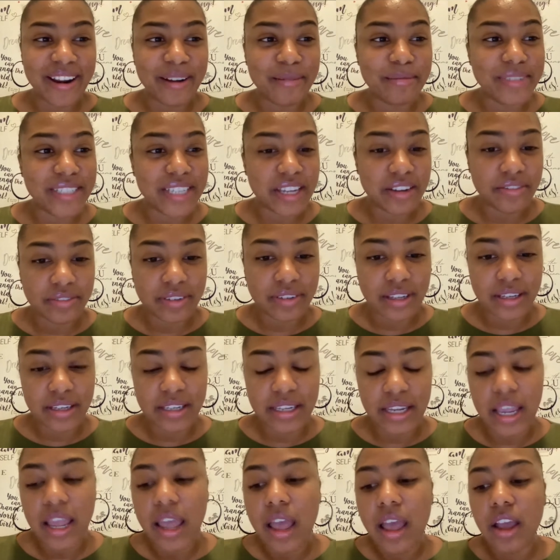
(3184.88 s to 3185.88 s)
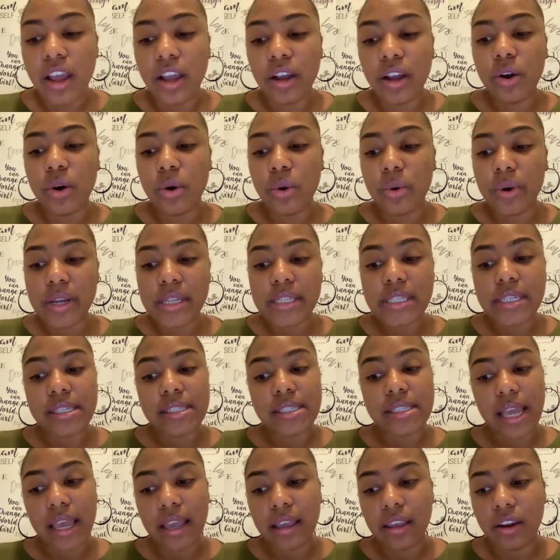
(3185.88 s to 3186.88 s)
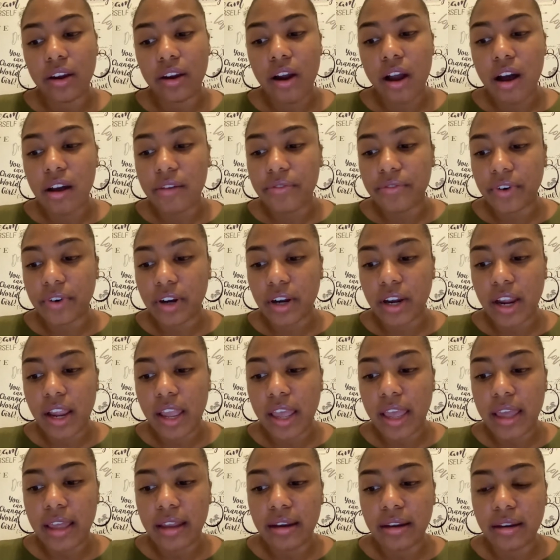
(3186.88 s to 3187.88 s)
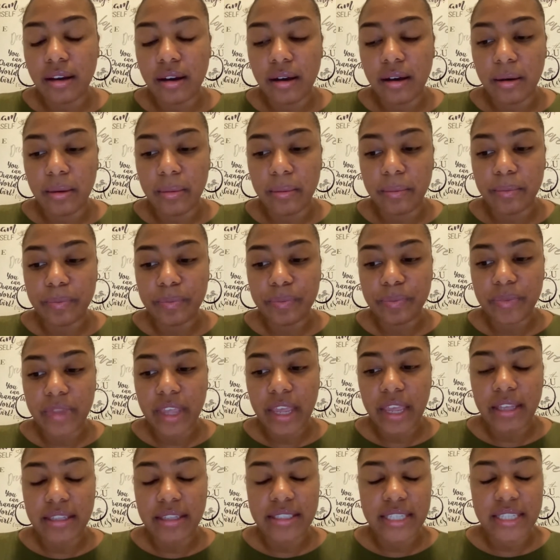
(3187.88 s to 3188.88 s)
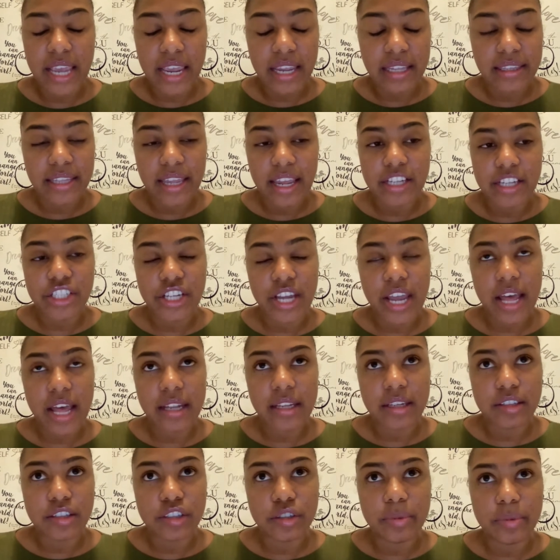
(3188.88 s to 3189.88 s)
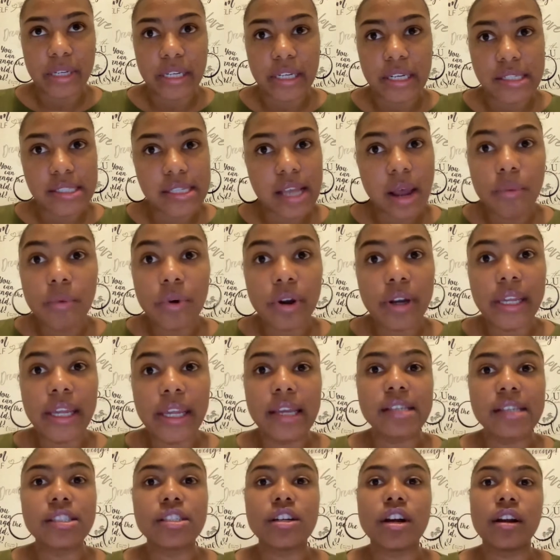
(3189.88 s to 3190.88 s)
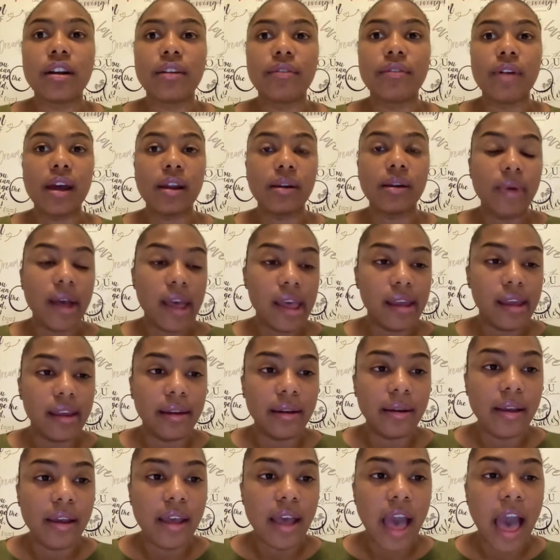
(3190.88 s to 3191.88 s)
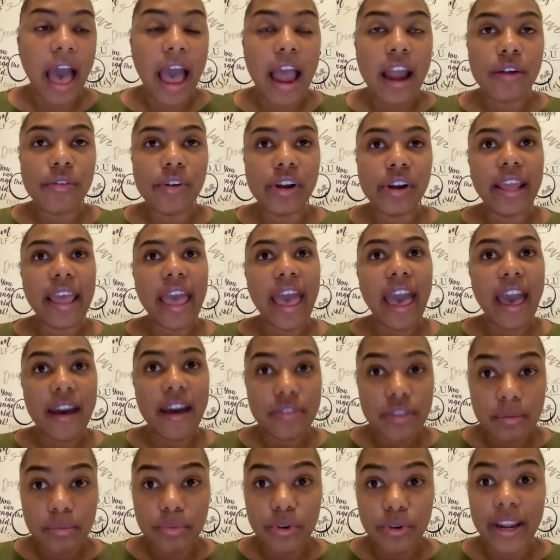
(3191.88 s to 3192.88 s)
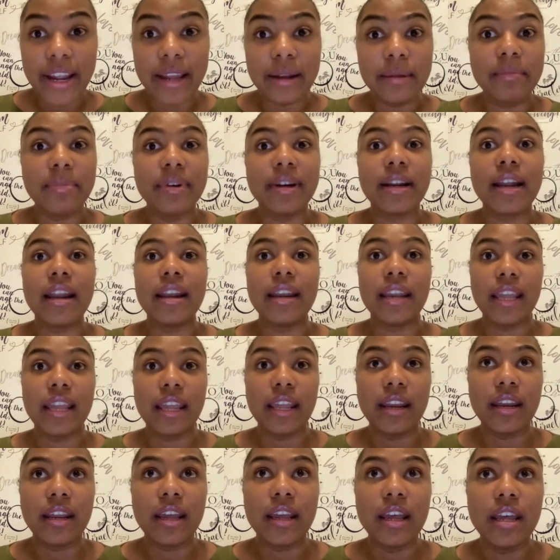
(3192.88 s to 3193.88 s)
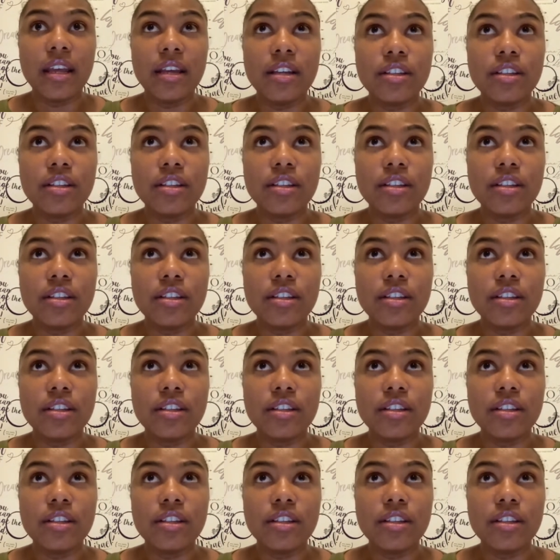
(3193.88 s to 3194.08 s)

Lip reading: And I'm definitely going to take your offer and take that challenge, because I want to get started right away. I already have the brand, but I need